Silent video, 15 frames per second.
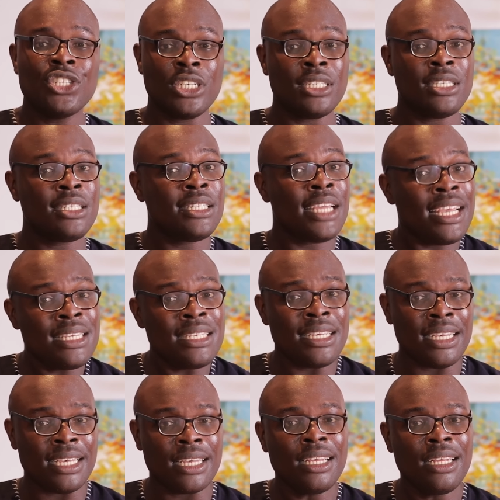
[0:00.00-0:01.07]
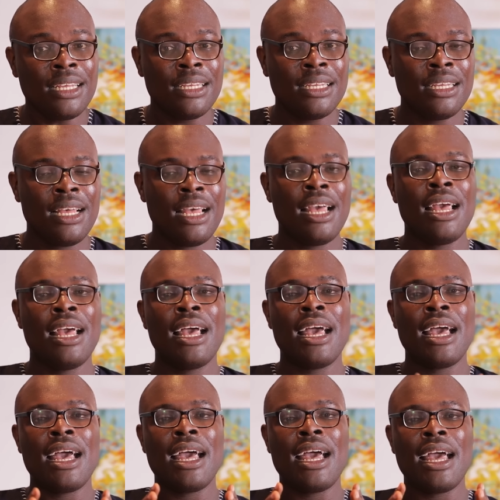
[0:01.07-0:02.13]
she stays here,
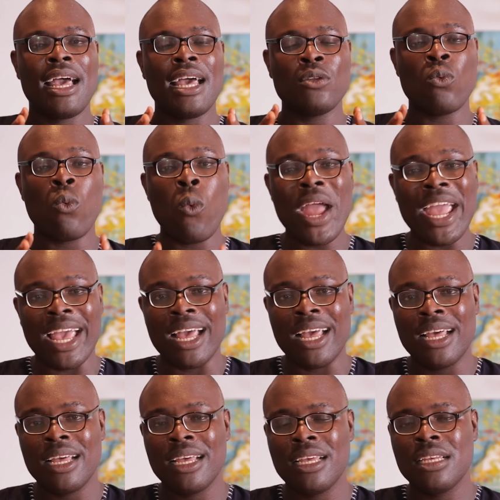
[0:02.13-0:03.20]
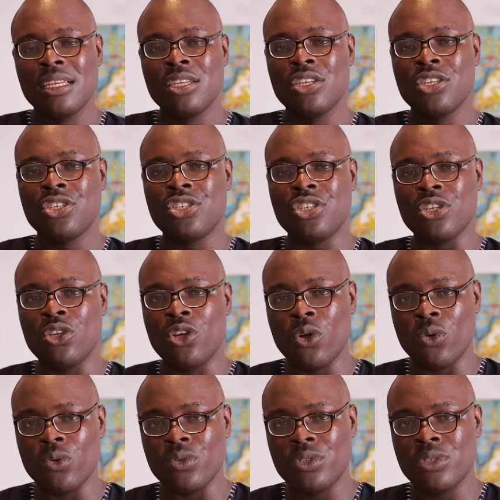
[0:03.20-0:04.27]
and where she
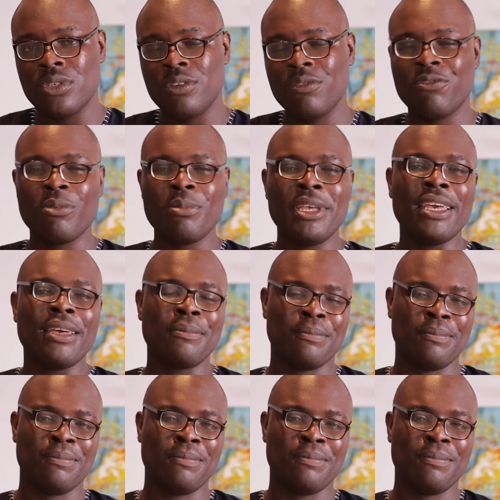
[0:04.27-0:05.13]
goes from here.